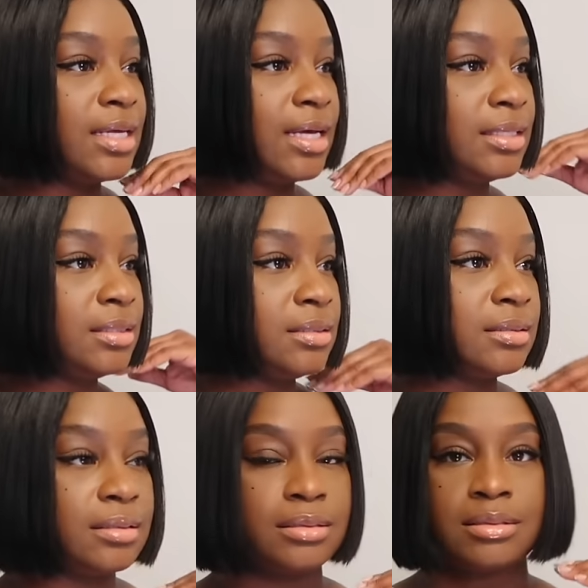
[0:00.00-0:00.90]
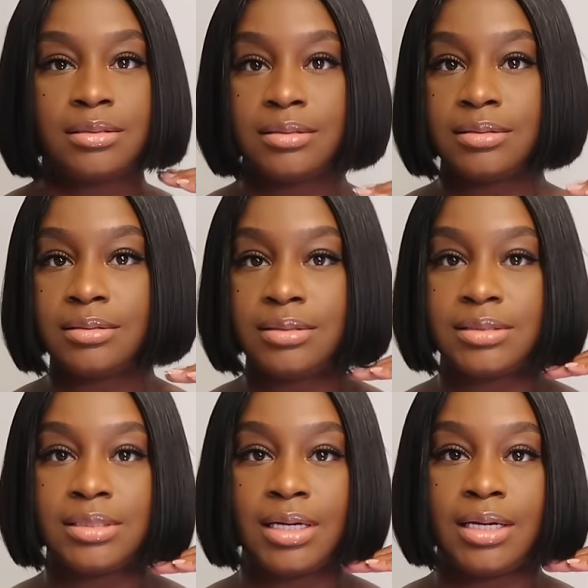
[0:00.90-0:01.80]
side look,
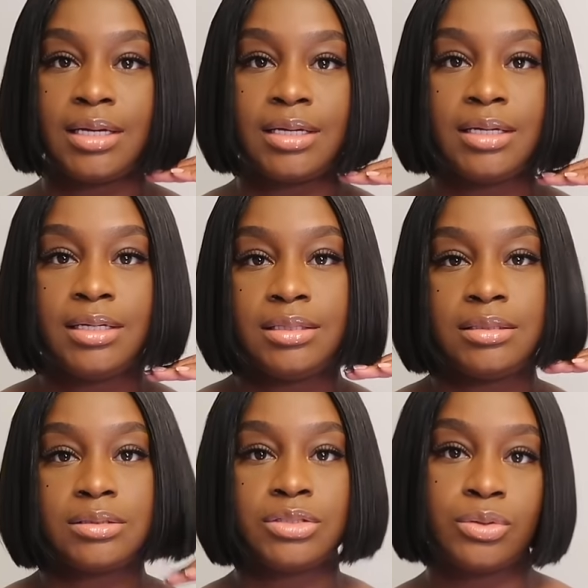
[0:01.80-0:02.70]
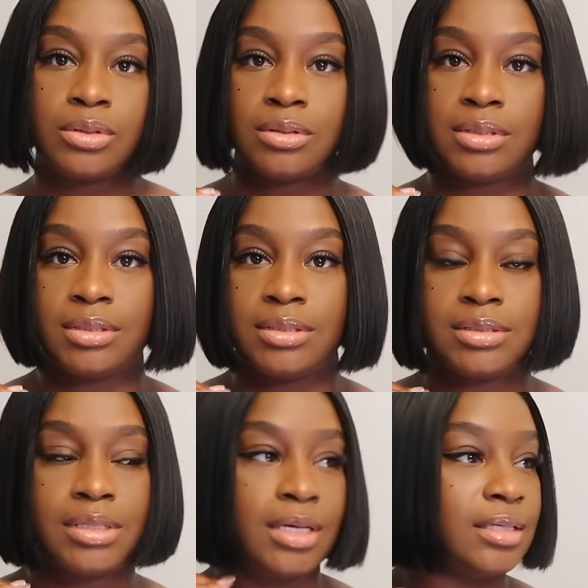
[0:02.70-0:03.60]
this side looks shorter than
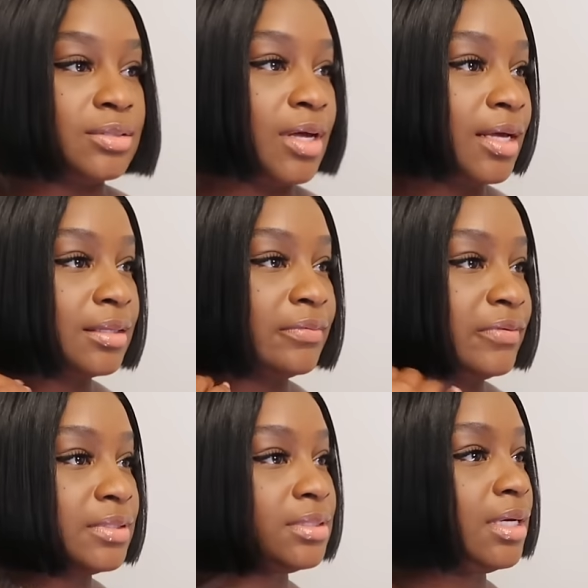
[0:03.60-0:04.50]
this side, so I have to fix